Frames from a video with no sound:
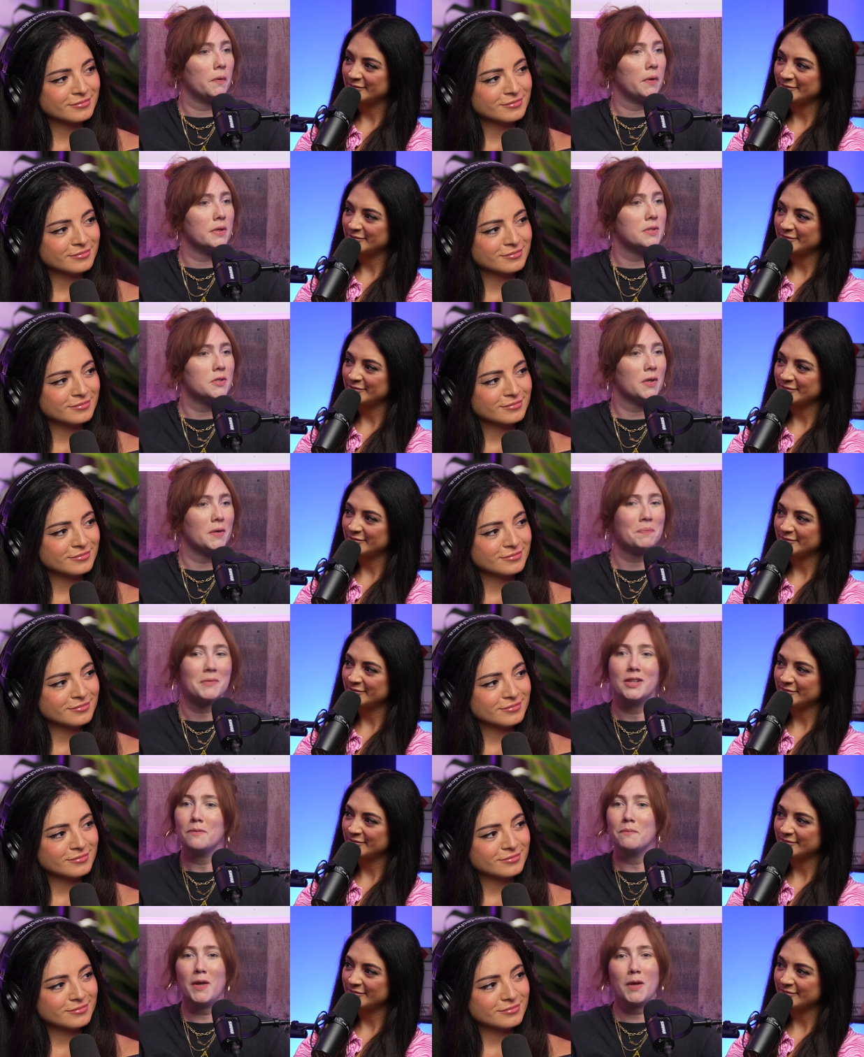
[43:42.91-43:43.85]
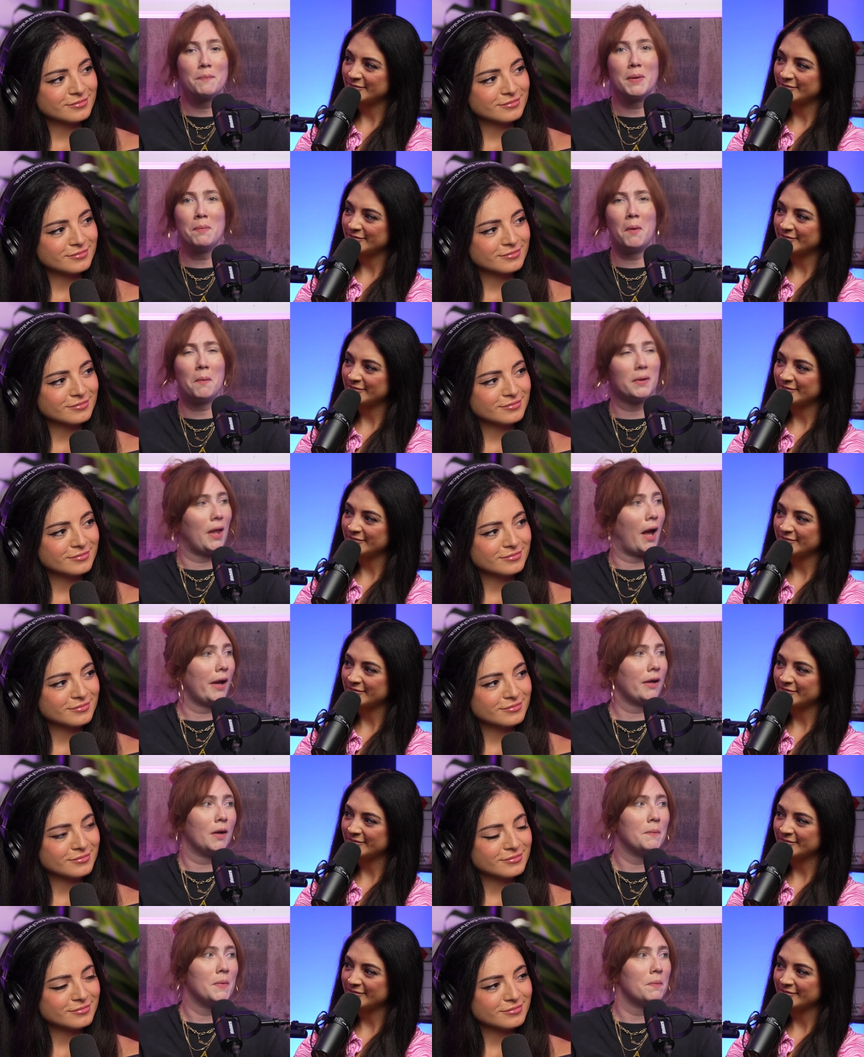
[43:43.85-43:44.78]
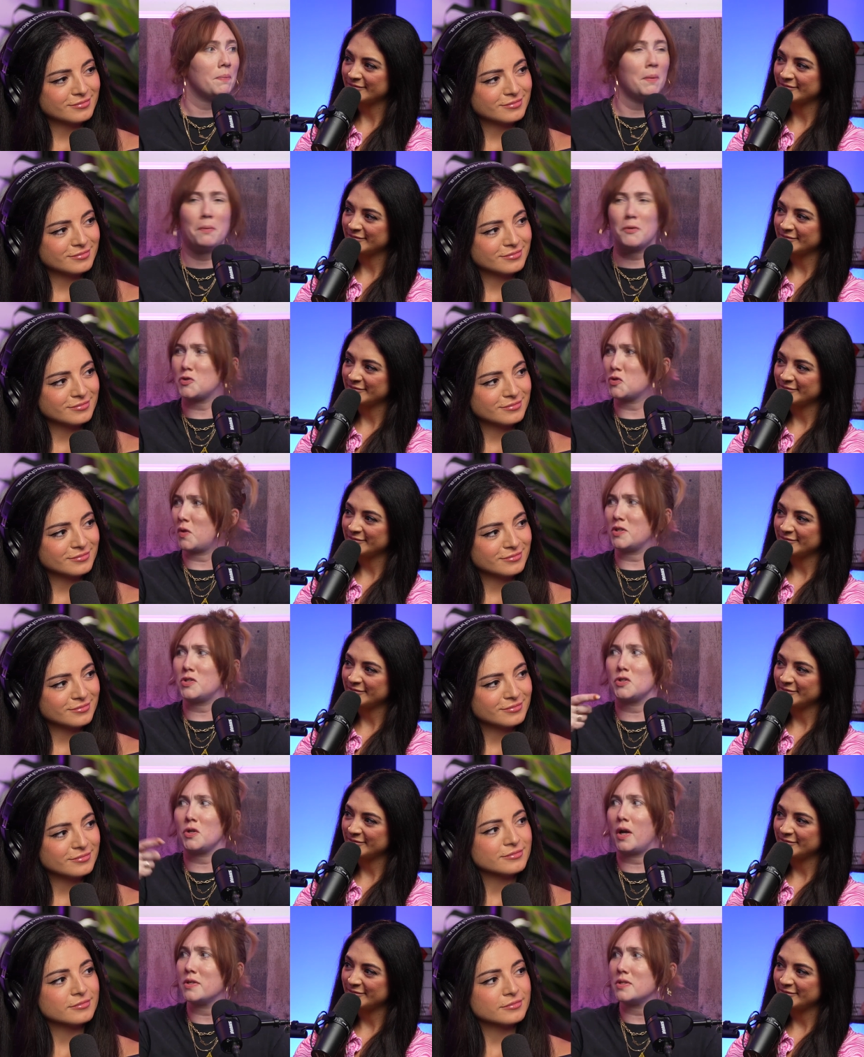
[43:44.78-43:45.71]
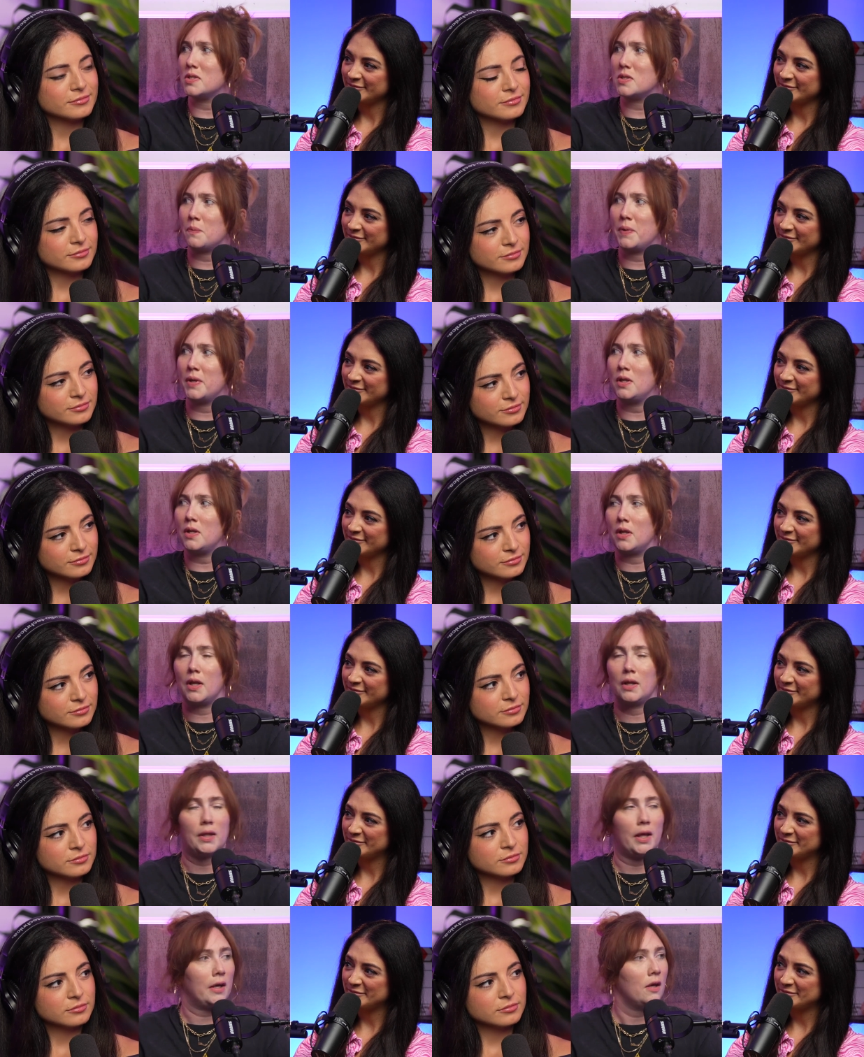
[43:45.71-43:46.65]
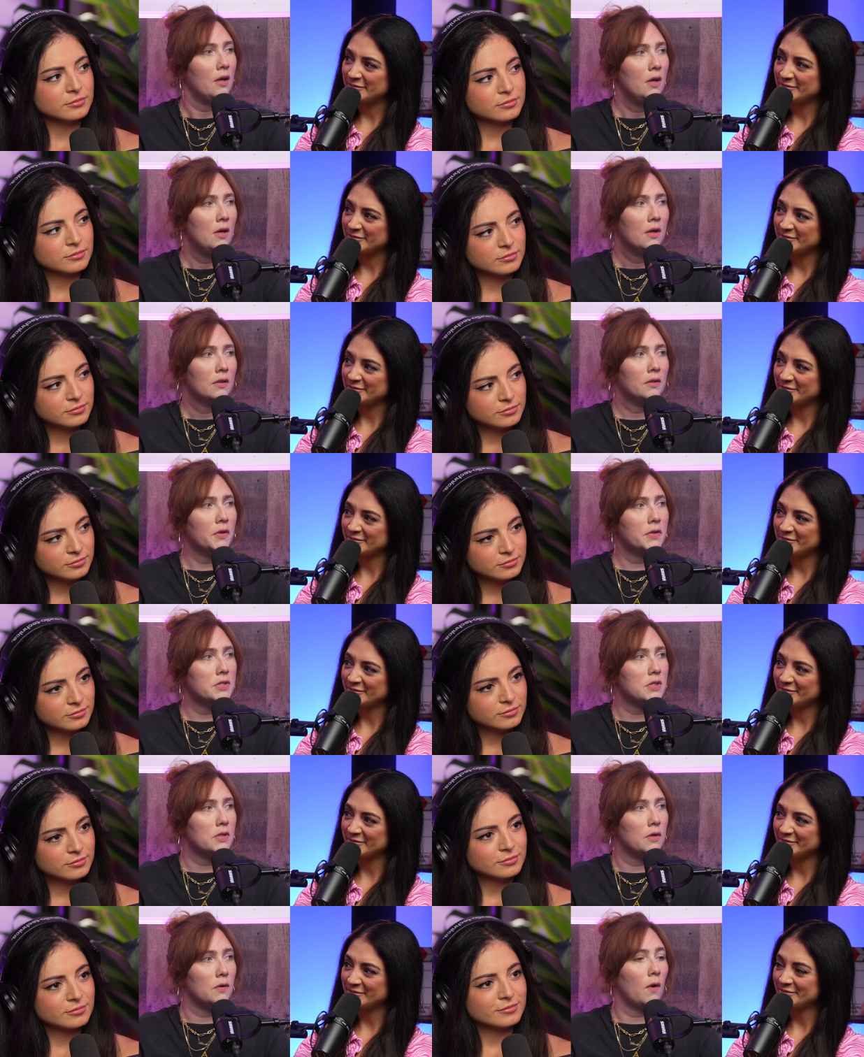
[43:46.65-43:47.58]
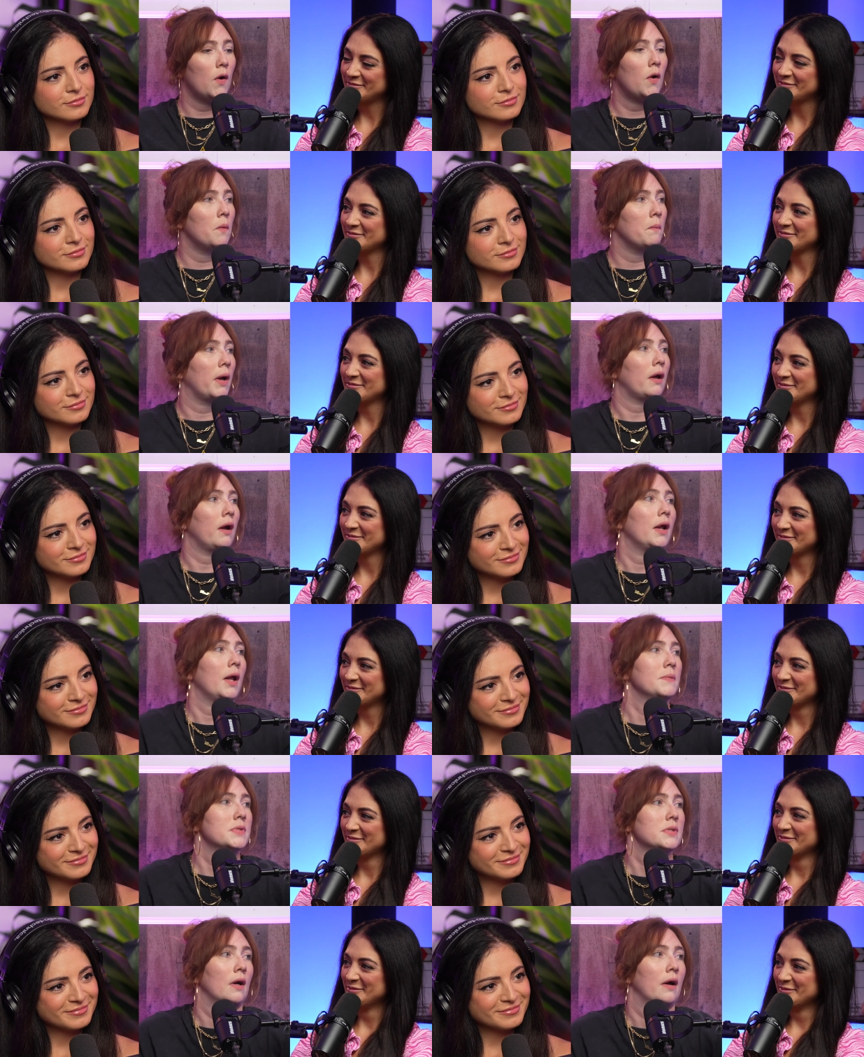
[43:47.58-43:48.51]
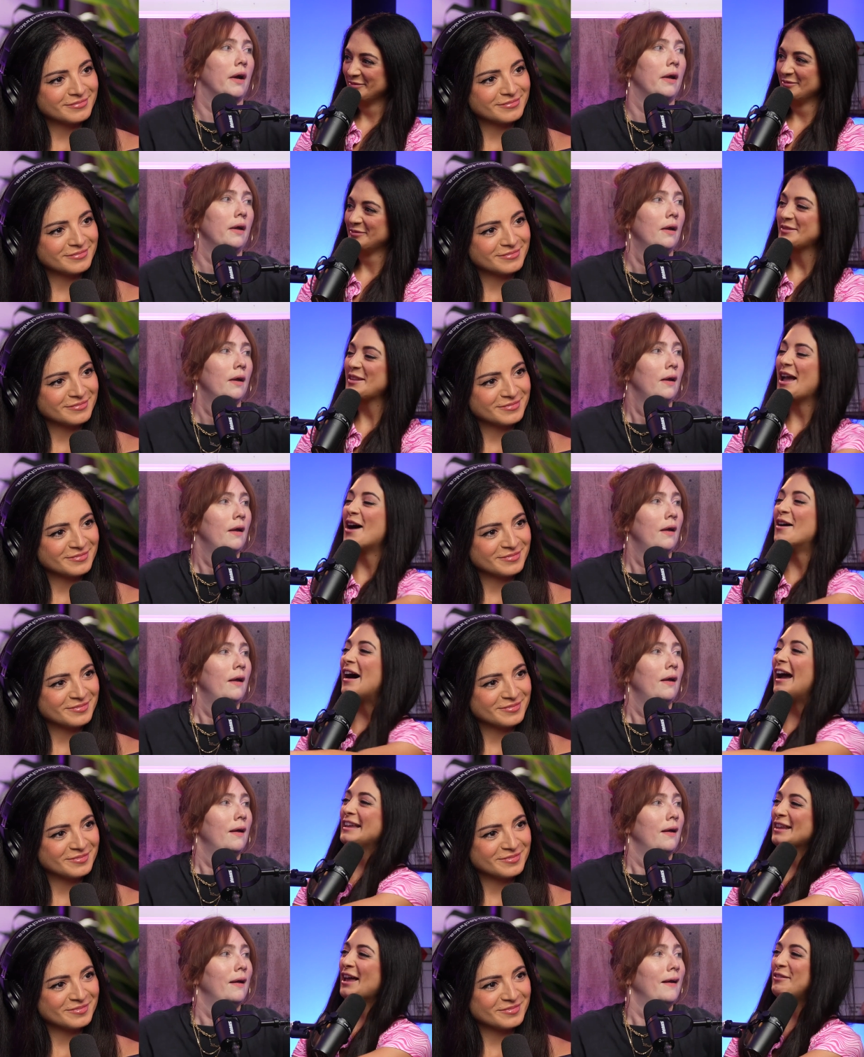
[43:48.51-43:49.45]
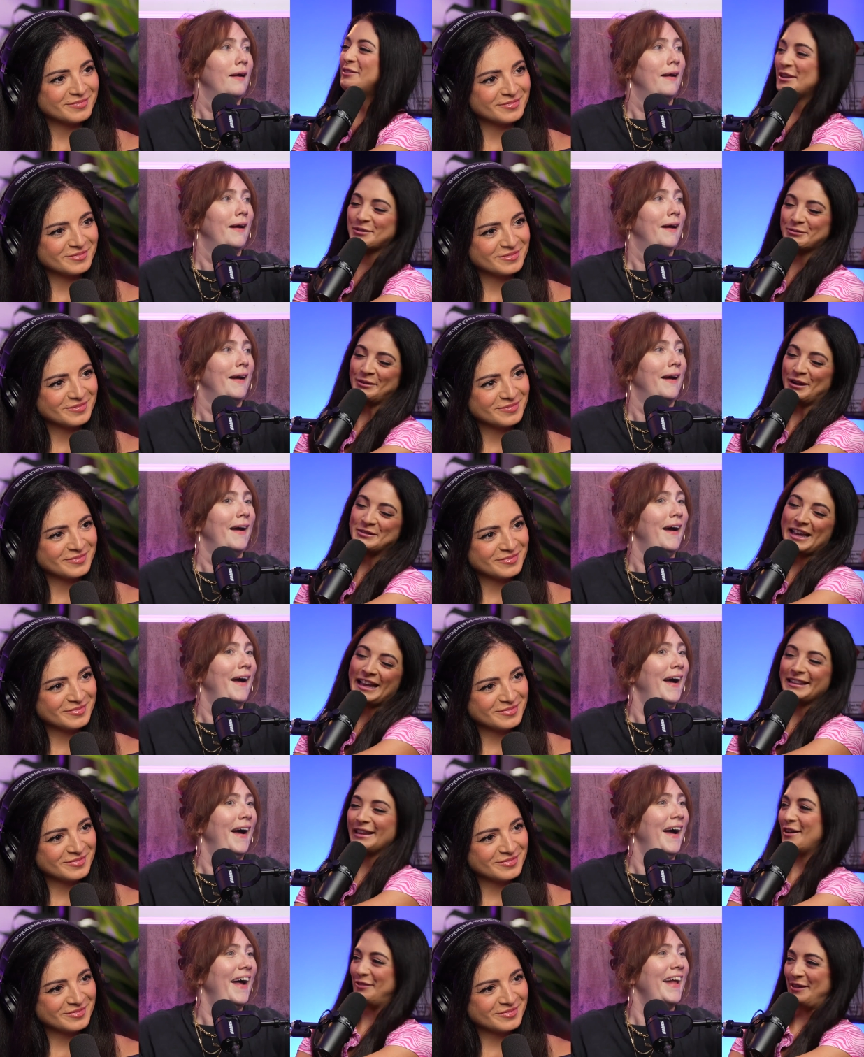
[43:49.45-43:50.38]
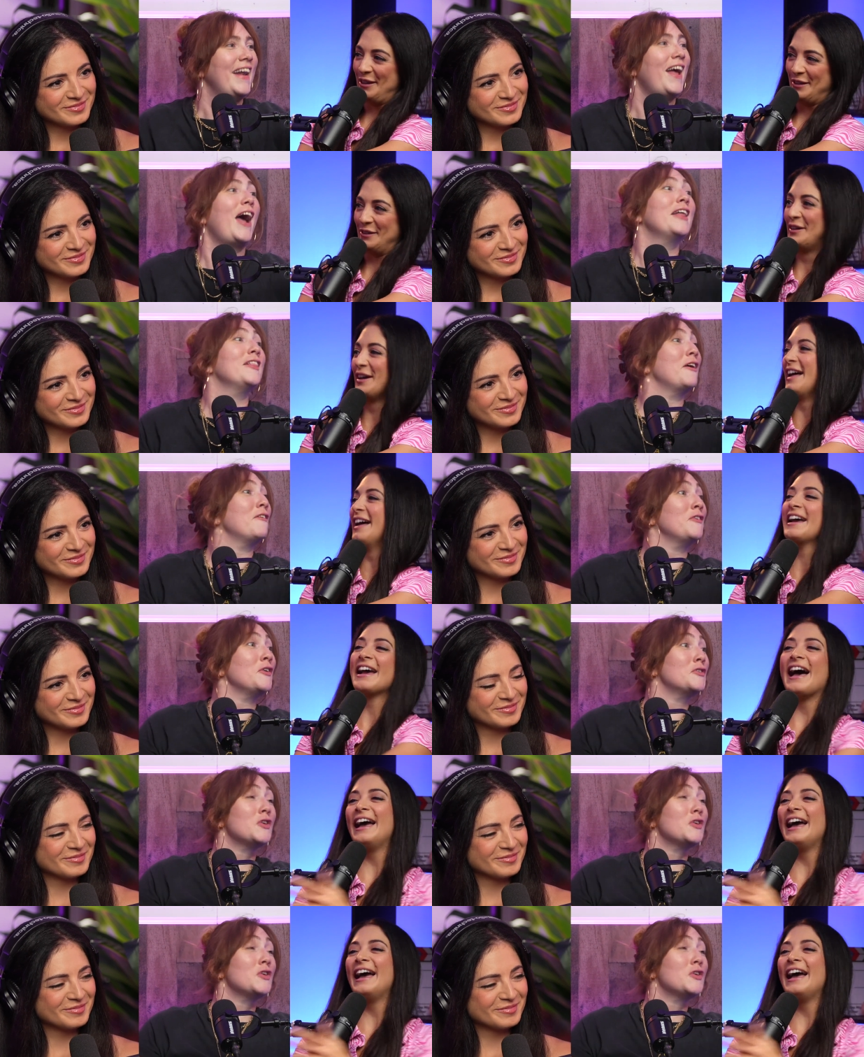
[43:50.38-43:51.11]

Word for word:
Speaker 1: you realized you're like, man, people rely on me. People trust your guys' opinion and like look to you. Oh my God, I'm sorry.
Speaker 2: No, I love this. Rose, I love you. I love you.